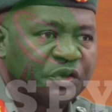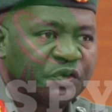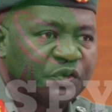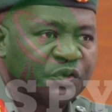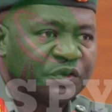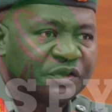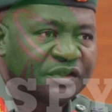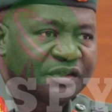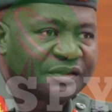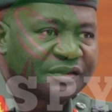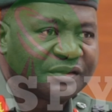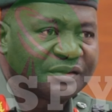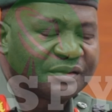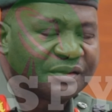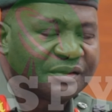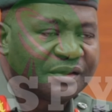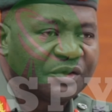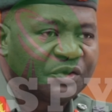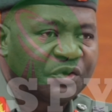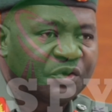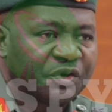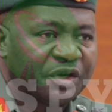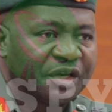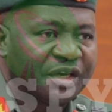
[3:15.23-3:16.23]
use
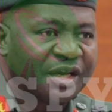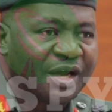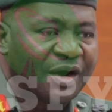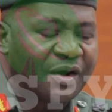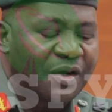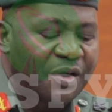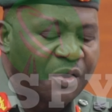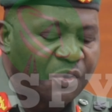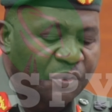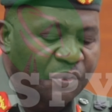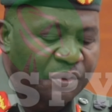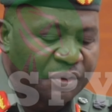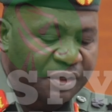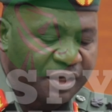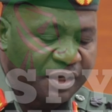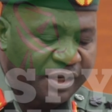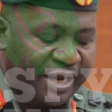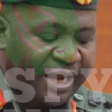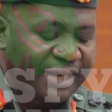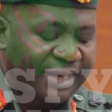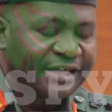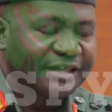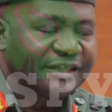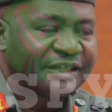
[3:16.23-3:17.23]
our own
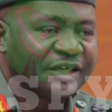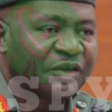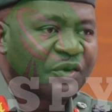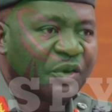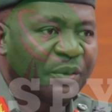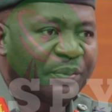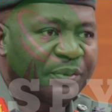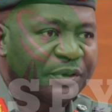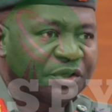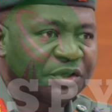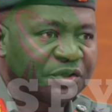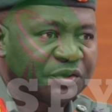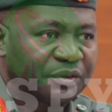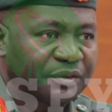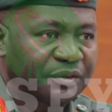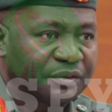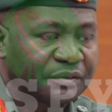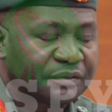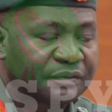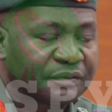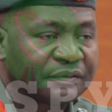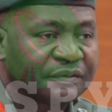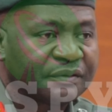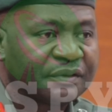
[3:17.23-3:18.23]
kinetic operation.
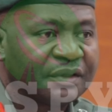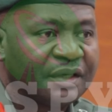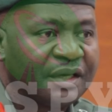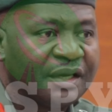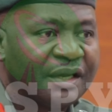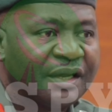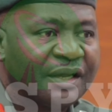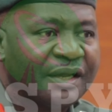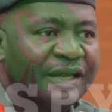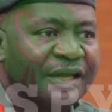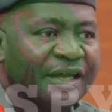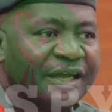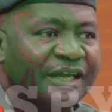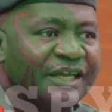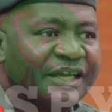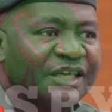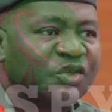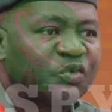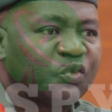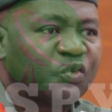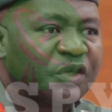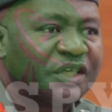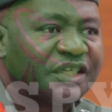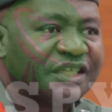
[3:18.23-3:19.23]

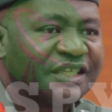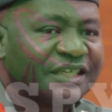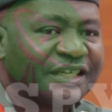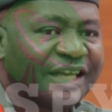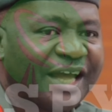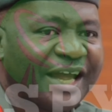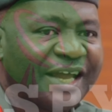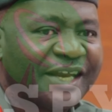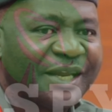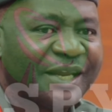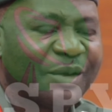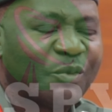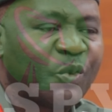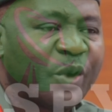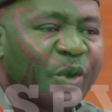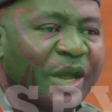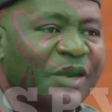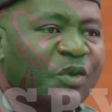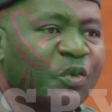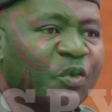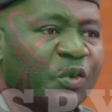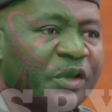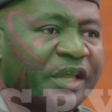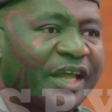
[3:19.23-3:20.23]
If we deny them
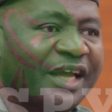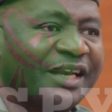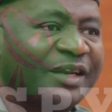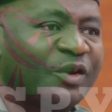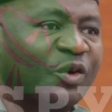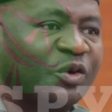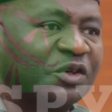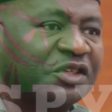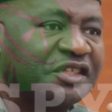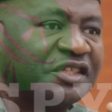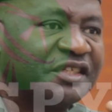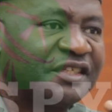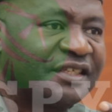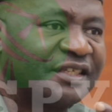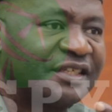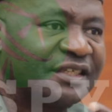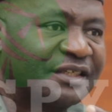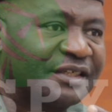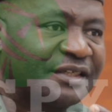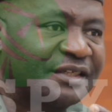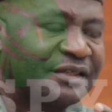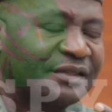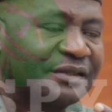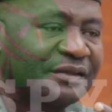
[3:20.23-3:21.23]
where they will get
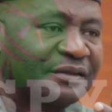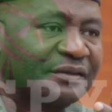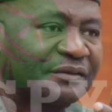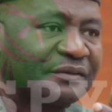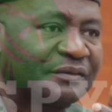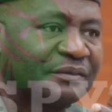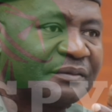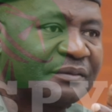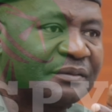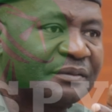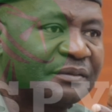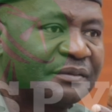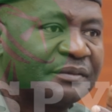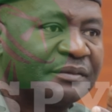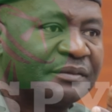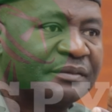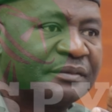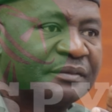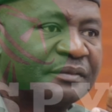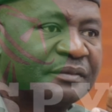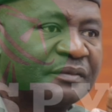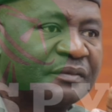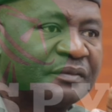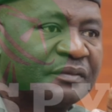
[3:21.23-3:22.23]
logistics. Les empêche la
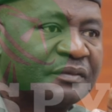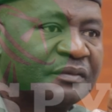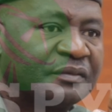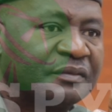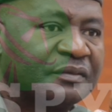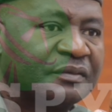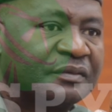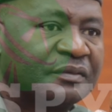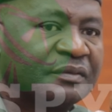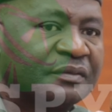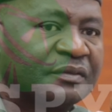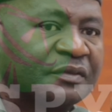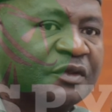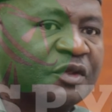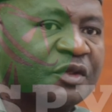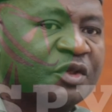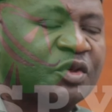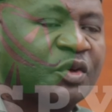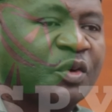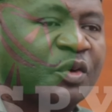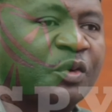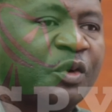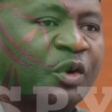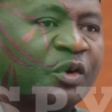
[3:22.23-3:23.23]
logistique.
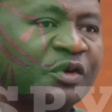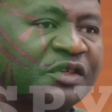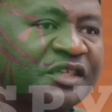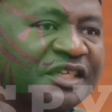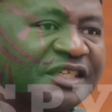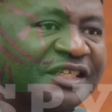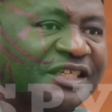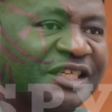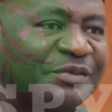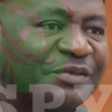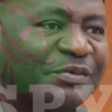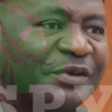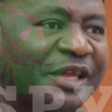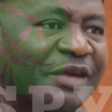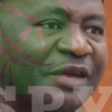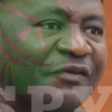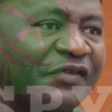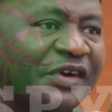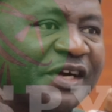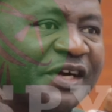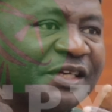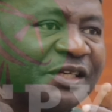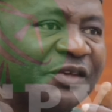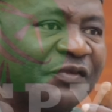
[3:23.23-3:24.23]
So logistics became
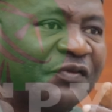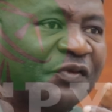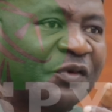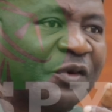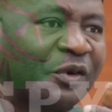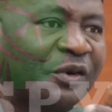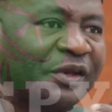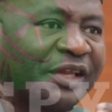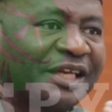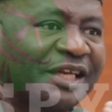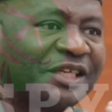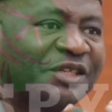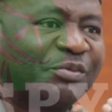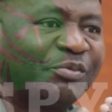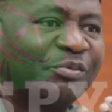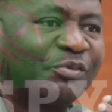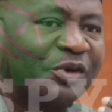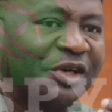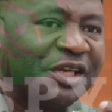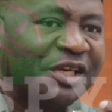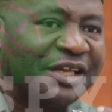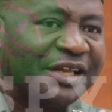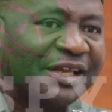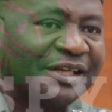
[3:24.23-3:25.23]
very difficult, getting
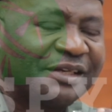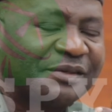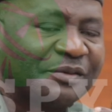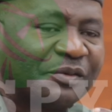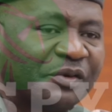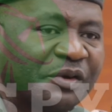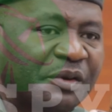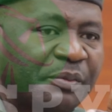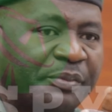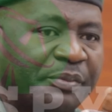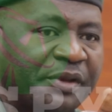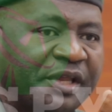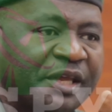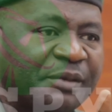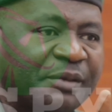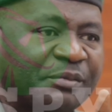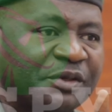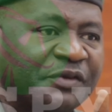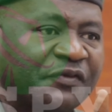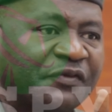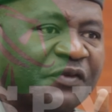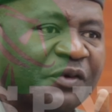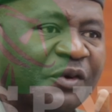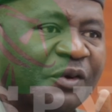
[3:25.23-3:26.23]
money became
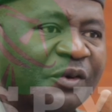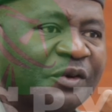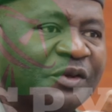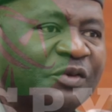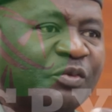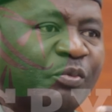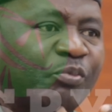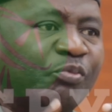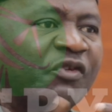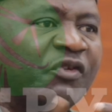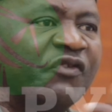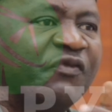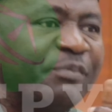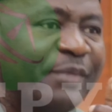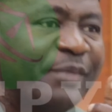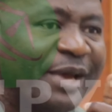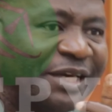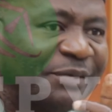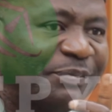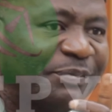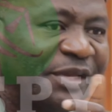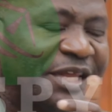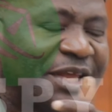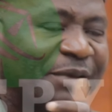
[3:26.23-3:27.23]
difficult,
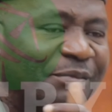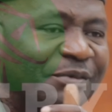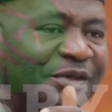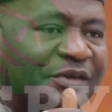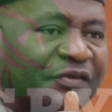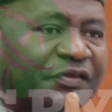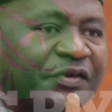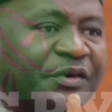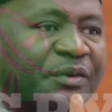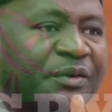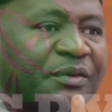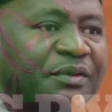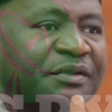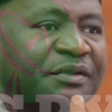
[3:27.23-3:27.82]
movement became